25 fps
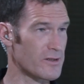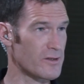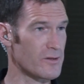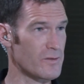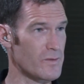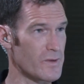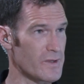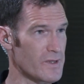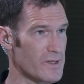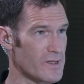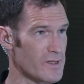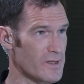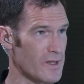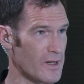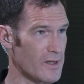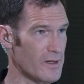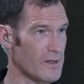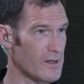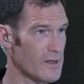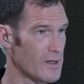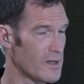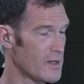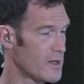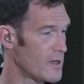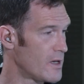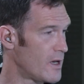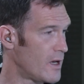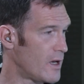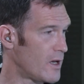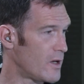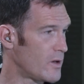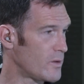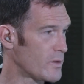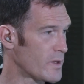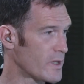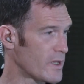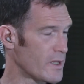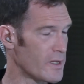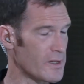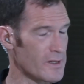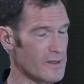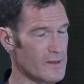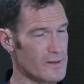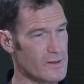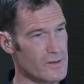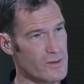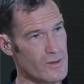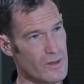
to do with sun. A holding is